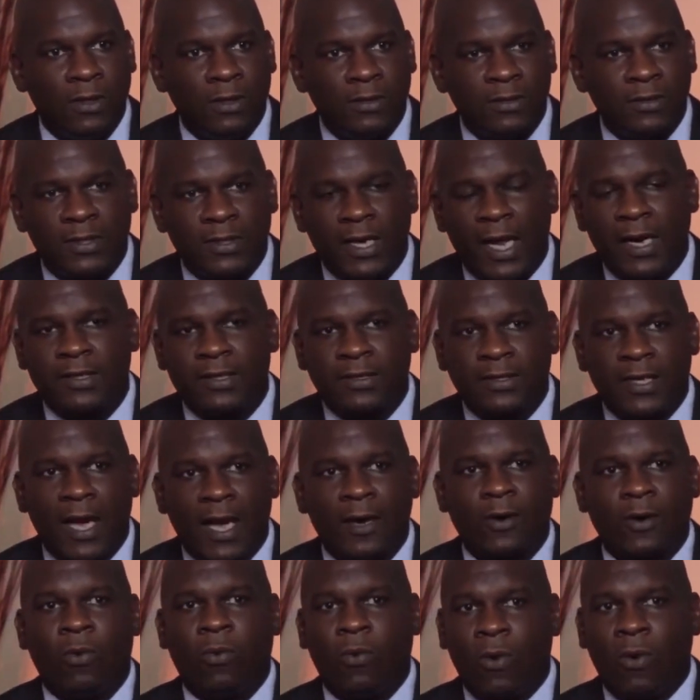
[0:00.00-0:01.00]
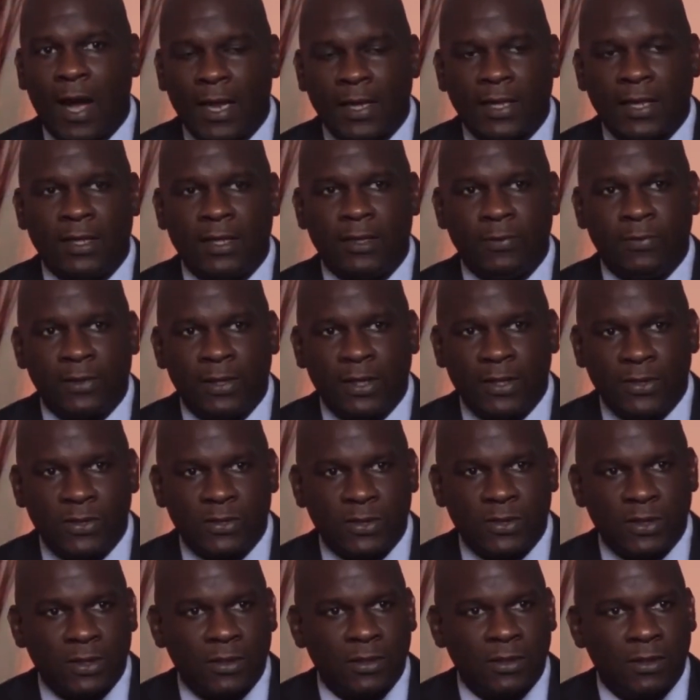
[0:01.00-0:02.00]
So that is not quality
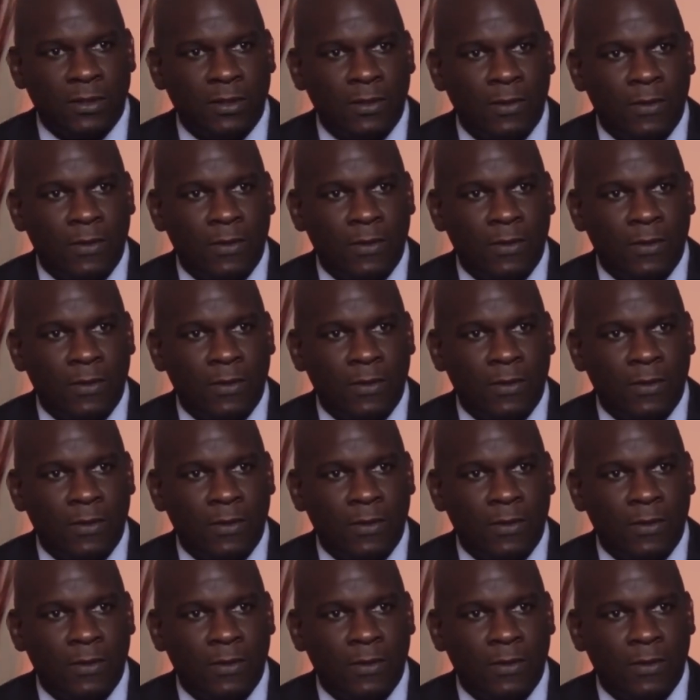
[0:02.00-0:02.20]
policing.